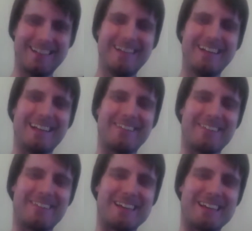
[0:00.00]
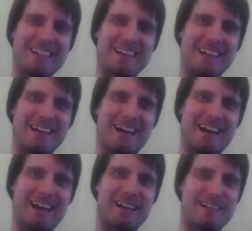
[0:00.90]
Even is
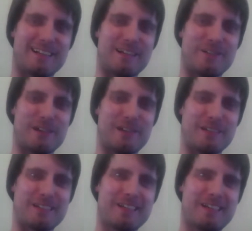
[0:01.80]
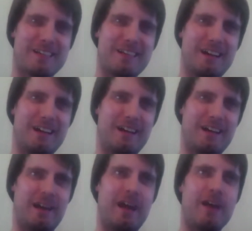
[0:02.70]
acting out jokes. But
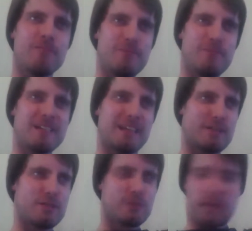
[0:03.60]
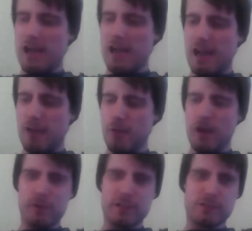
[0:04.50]
basically, I
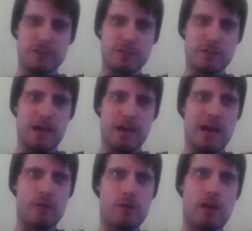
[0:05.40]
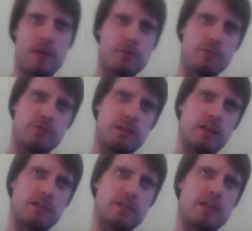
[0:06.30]
wanted to ask you about how you think a
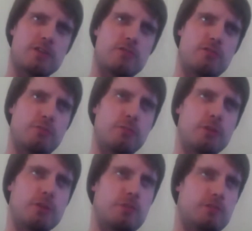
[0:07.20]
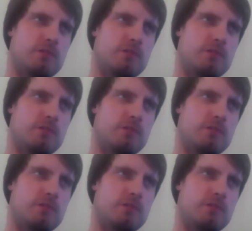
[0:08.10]
sketch group could